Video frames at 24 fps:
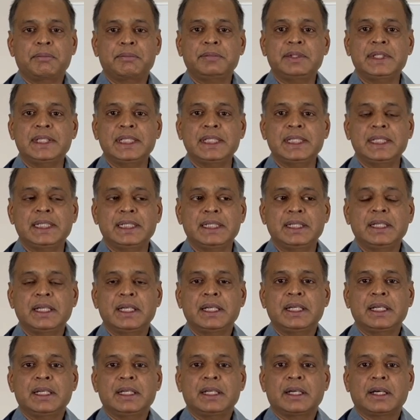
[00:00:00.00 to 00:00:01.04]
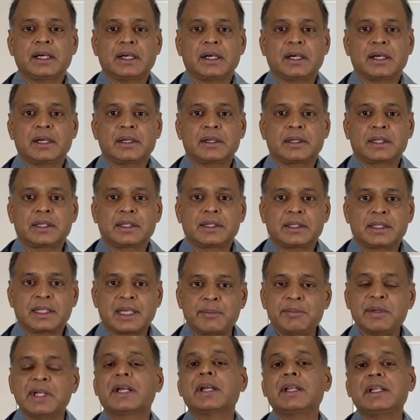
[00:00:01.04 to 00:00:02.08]
the
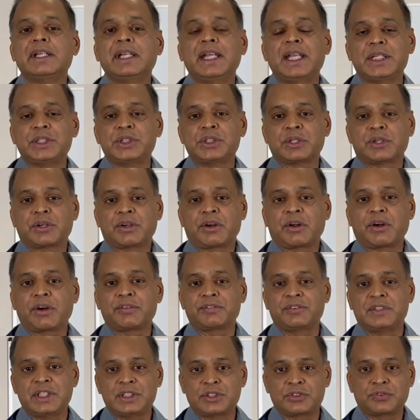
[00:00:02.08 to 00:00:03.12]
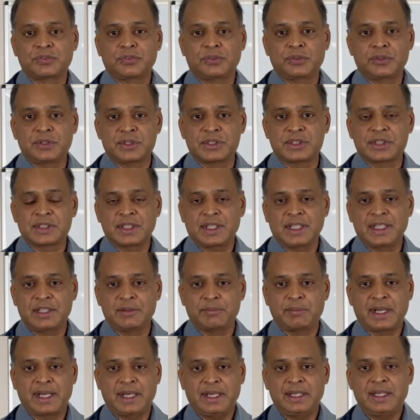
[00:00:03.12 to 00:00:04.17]
chemical nature of these foods in
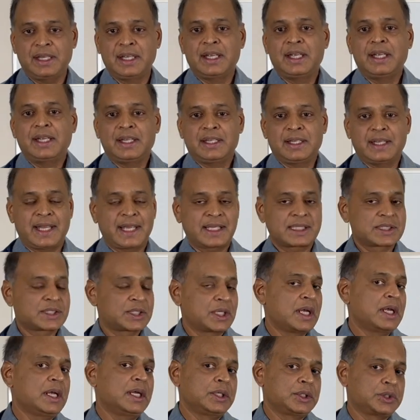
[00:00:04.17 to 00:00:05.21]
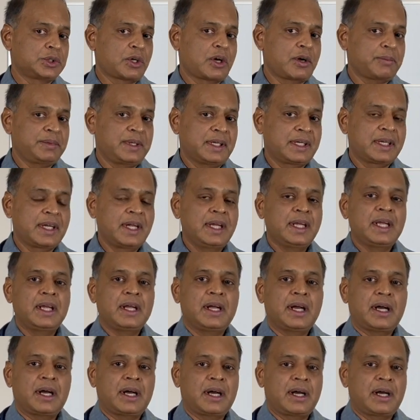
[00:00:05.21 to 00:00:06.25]
my next topic.
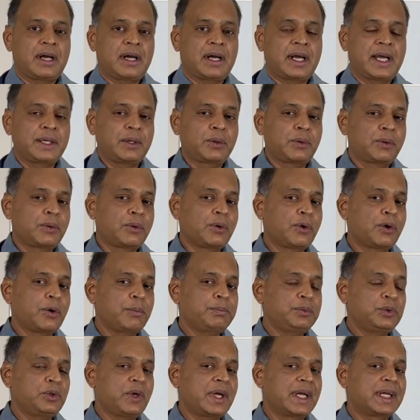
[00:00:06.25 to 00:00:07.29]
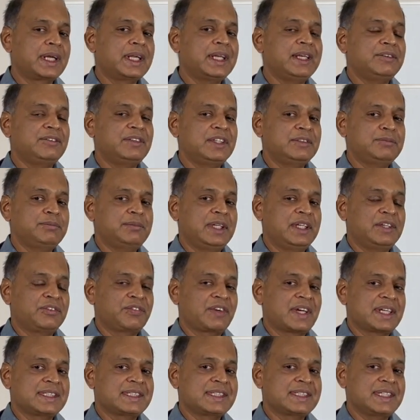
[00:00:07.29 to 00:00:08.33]
I hope you agree with me if
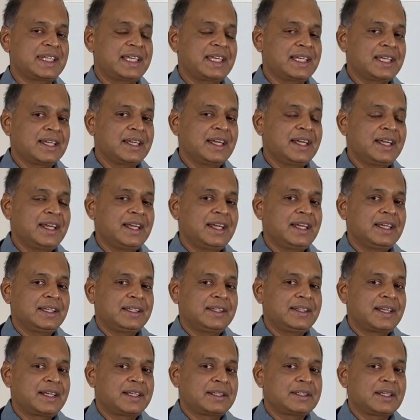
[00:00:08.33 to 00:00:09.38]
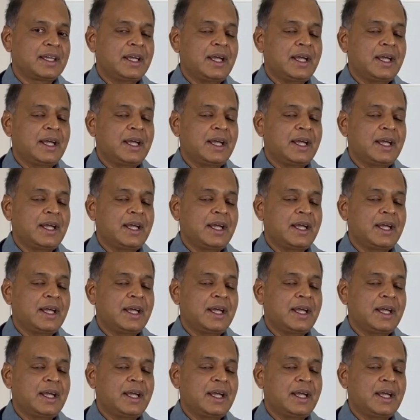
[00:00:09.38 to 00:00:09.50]
I say that